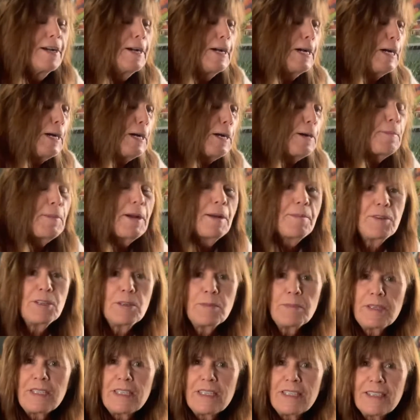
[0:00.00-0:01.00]
I'm going to
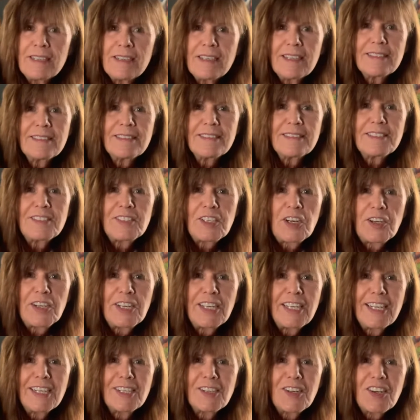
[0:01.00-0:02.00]
be
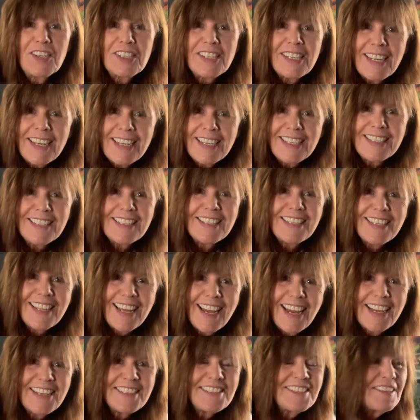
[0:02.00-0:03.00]
starting an online
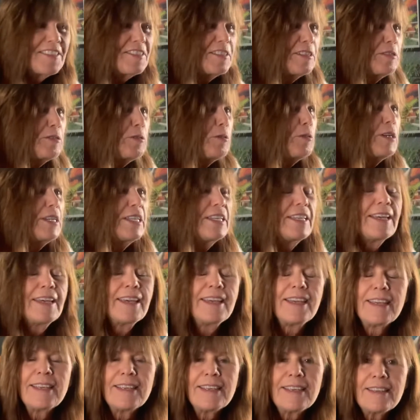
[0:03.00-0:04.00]
class on the
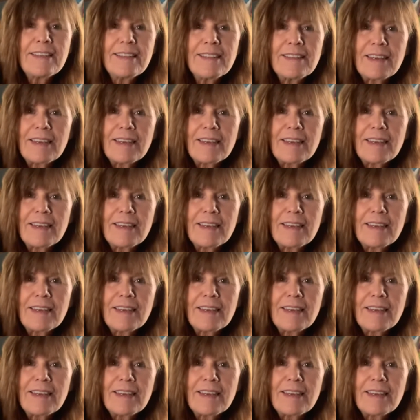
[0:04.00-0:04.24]
28th,